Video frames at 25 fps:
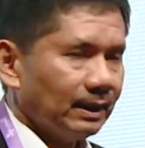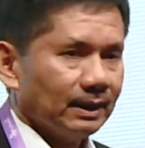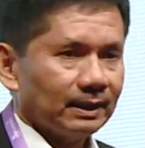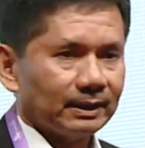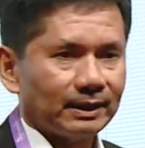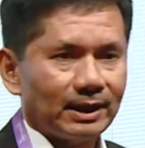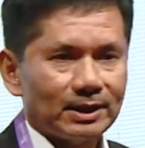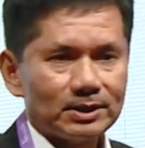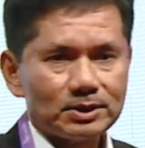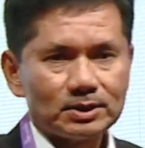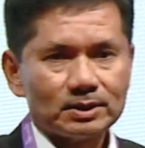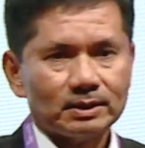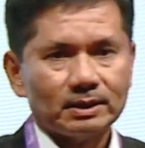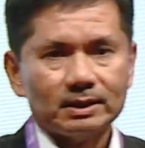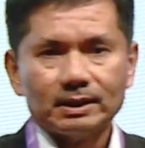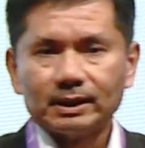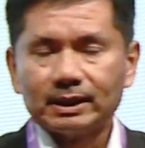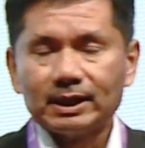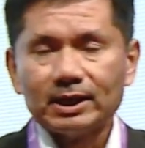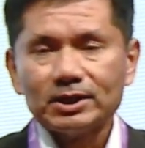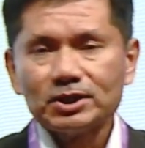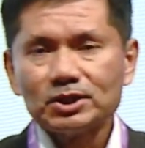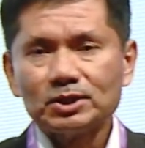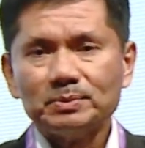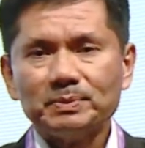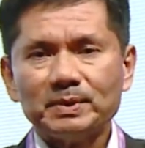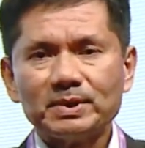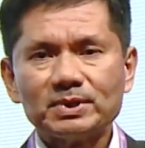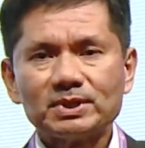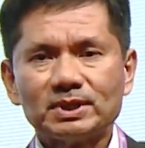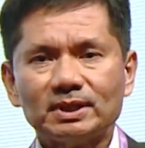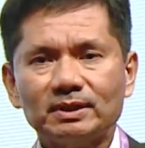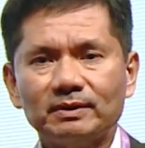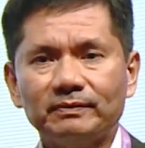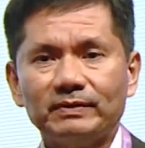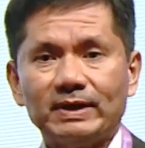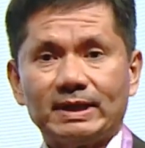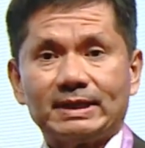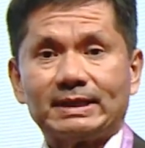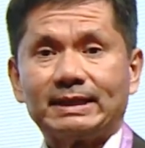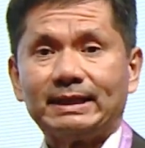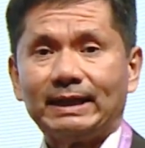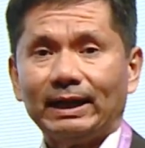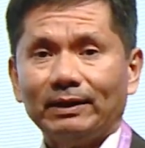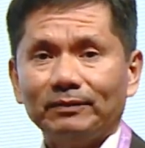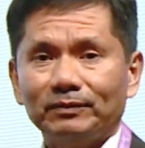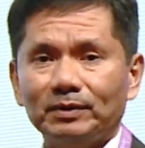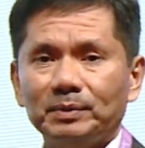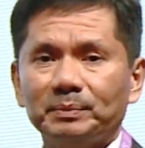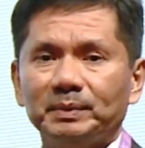customer service,
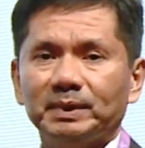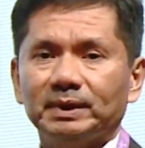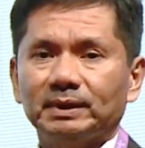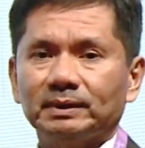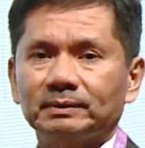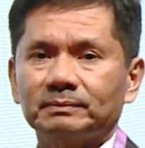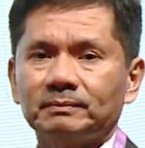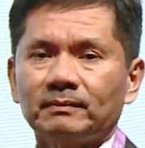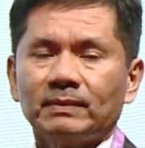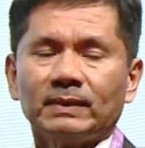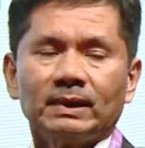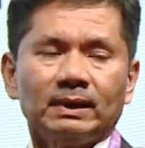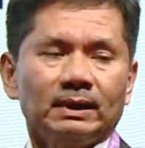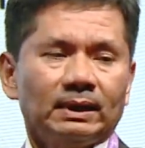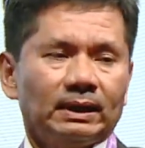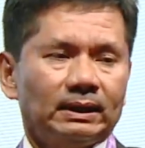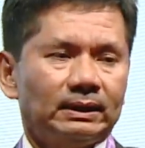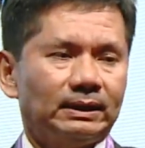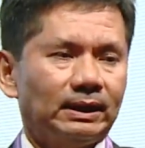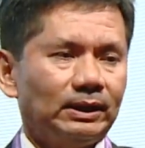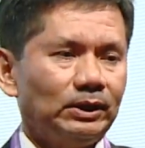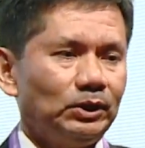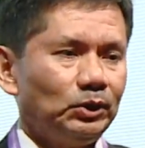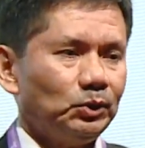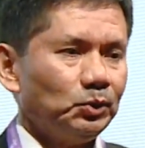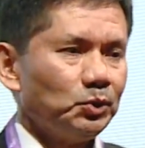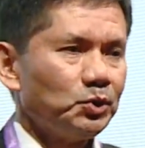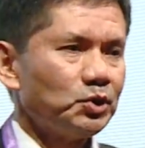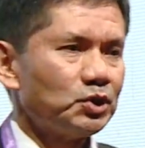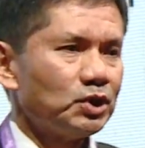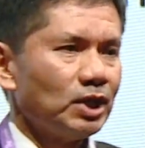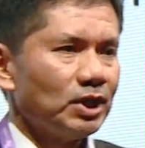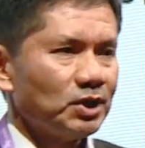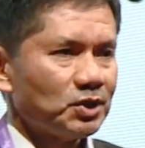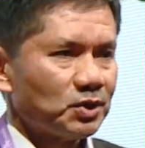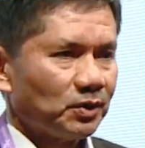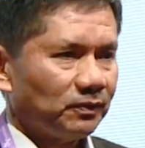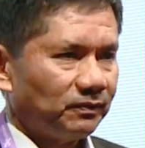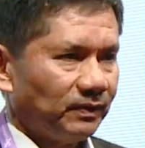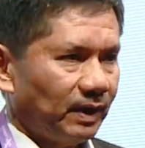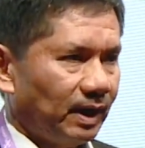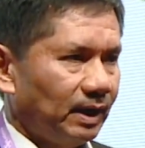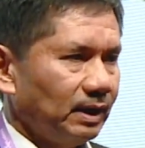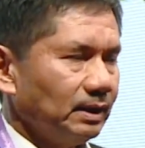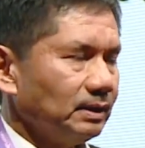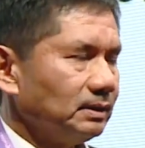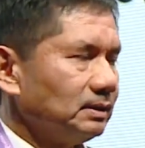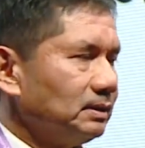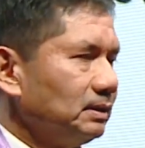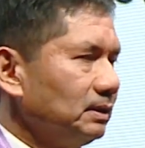government, the usage of
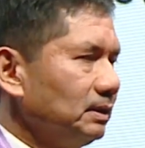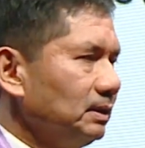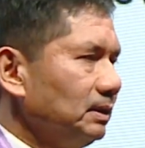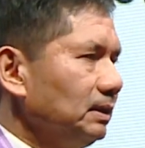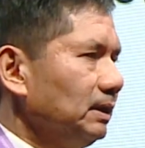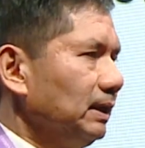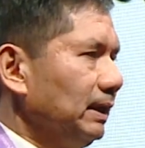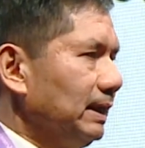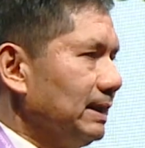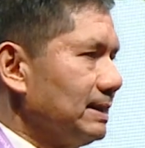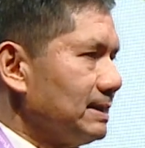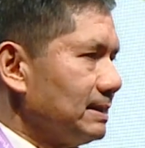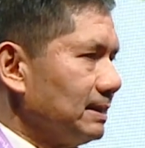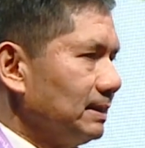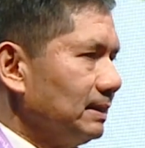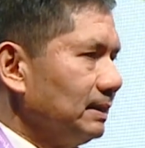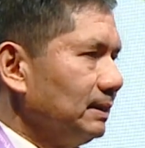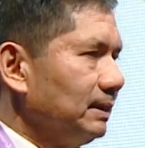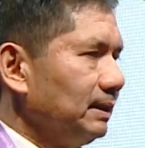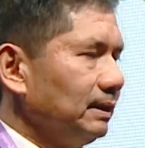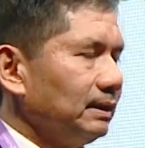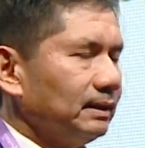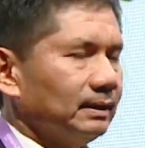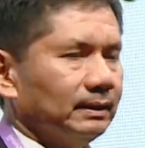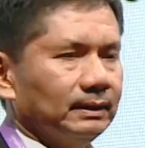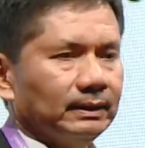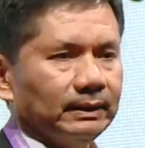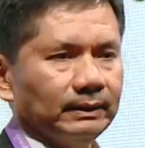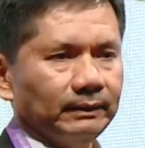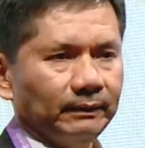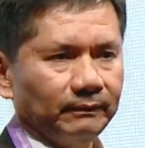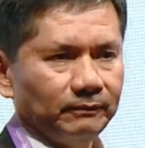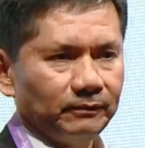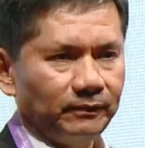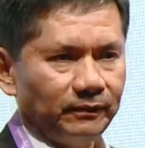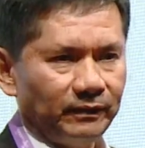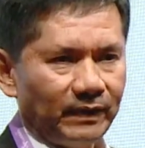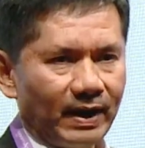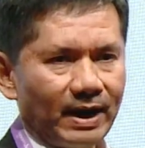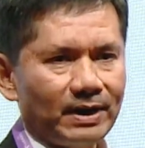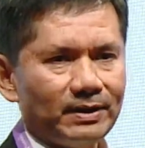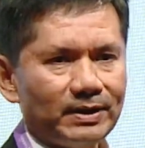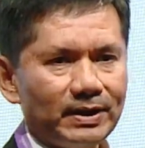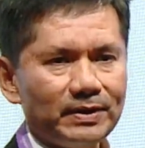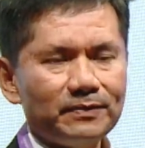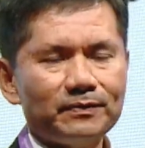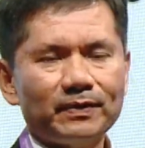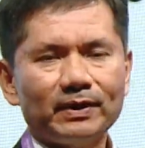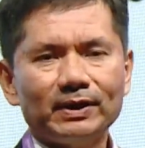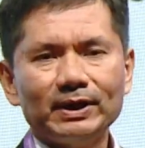IT is indeed
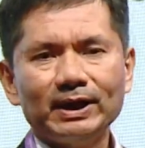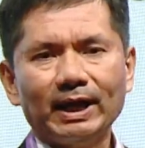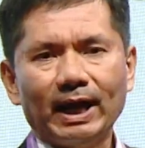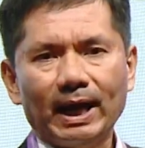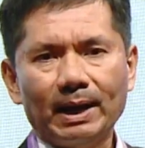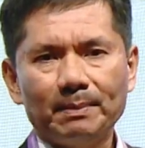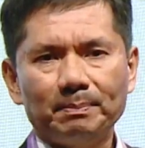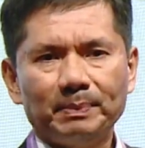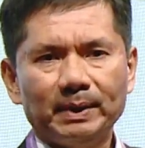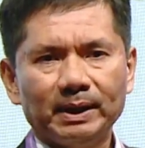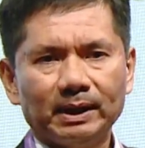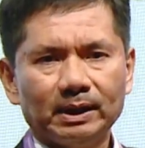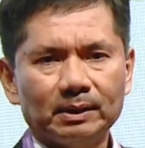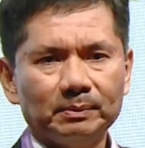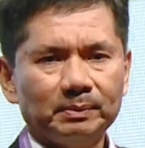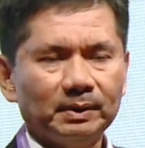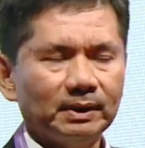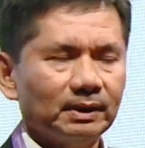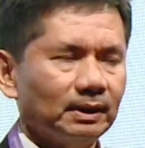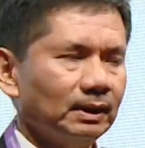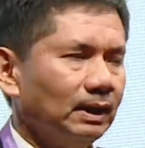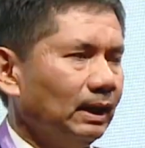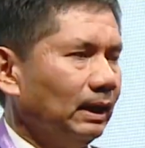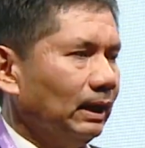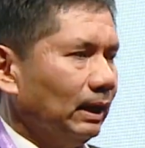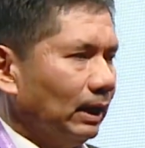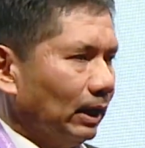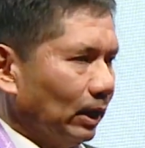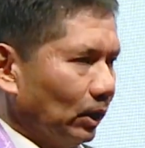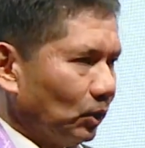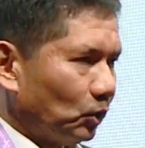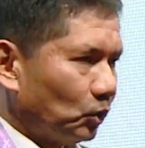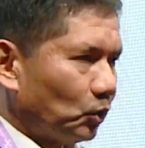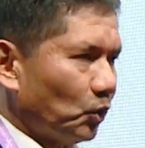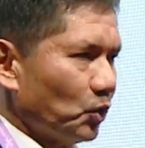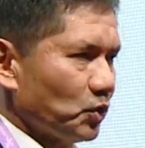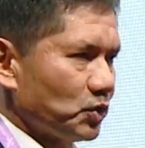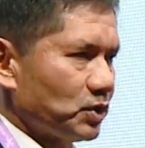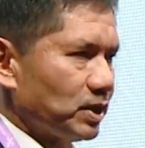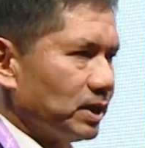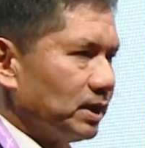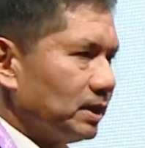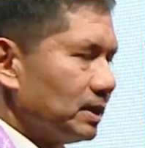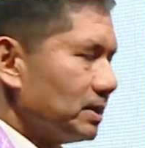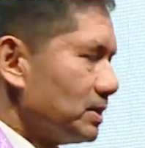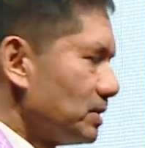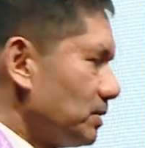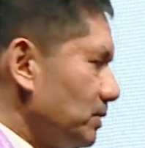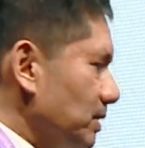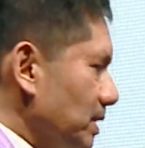very applicable across
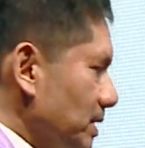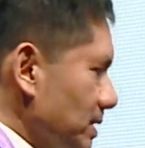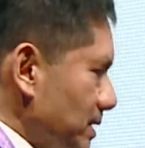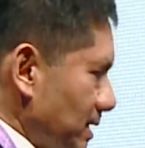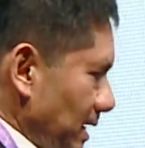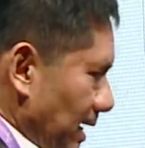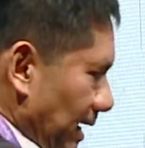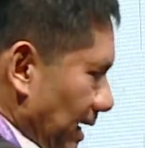industries.